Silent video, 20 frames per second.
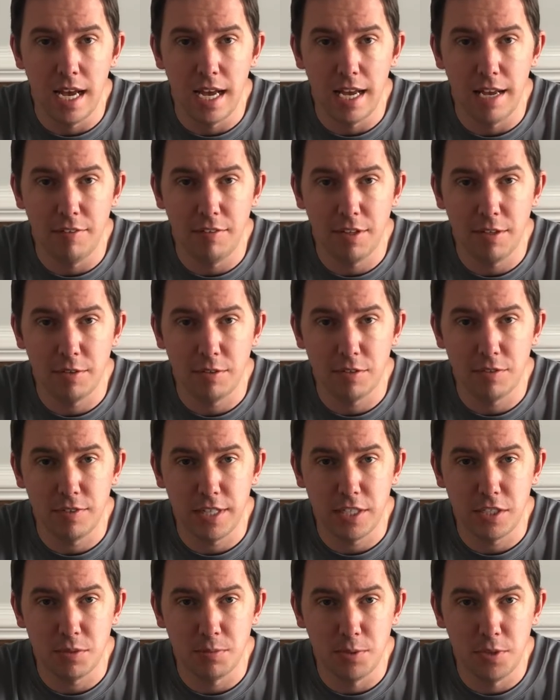Everything was
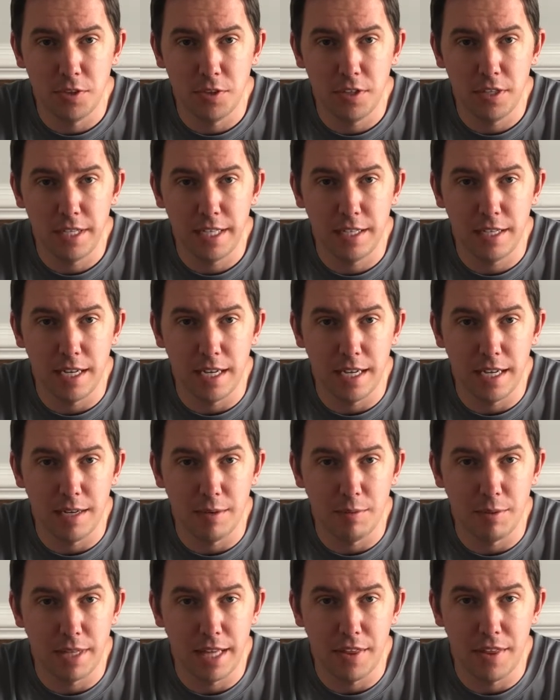very smoothly
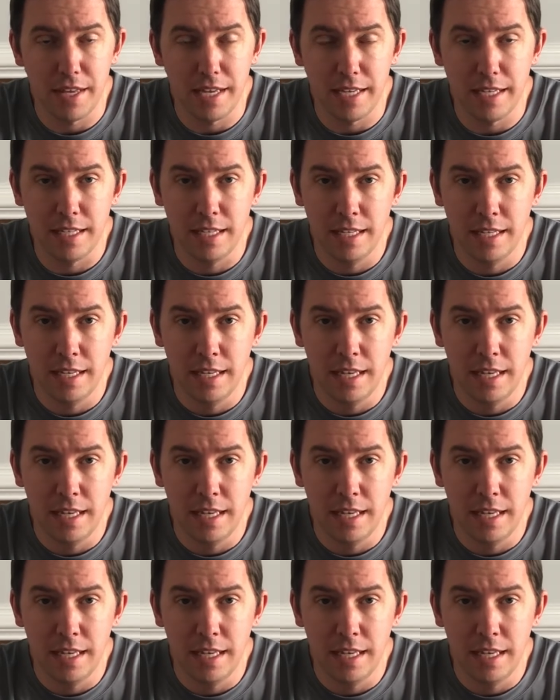with how they